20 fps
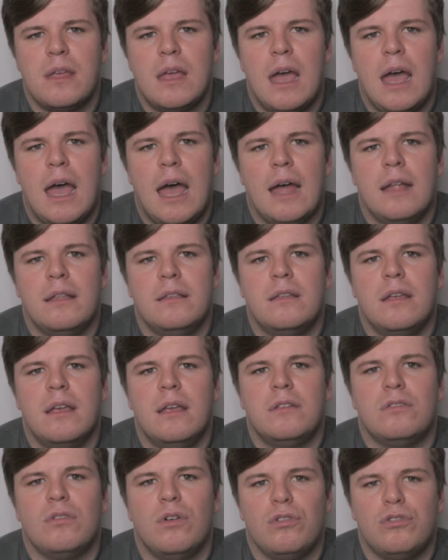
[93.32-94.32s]
And
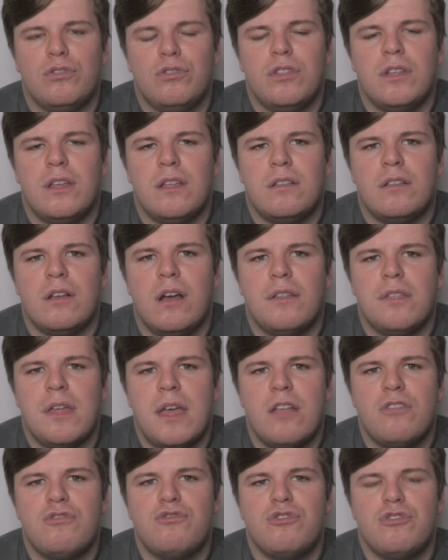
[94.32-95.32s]
it's also the guitar that
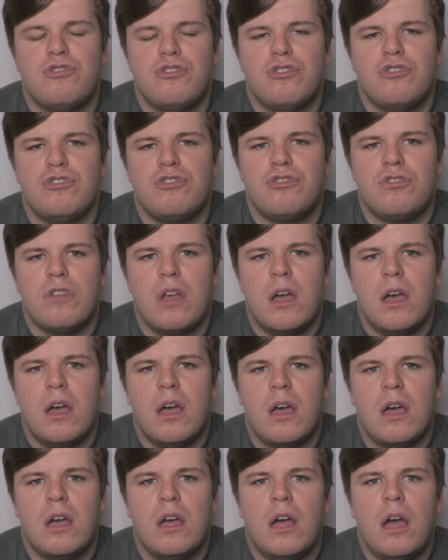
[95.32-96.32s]
introduced
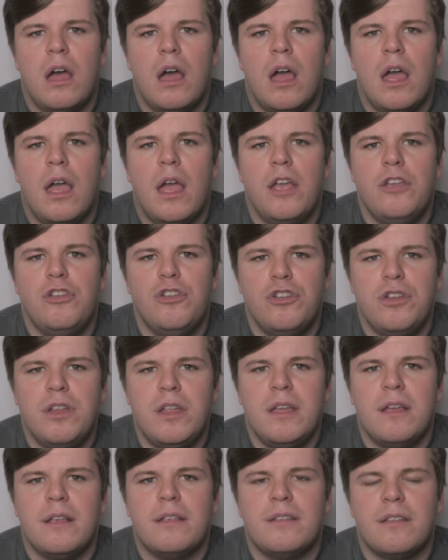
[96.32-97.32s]
uh, a
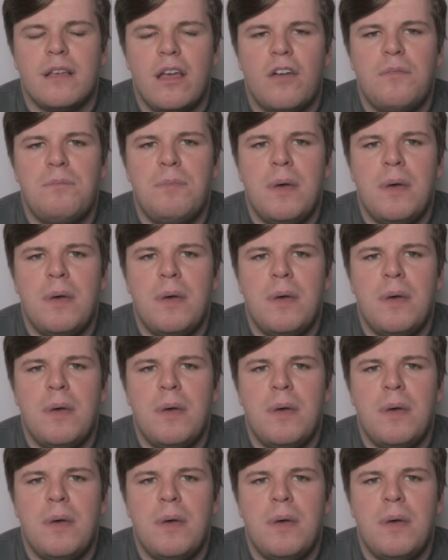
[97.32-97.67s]
unique set of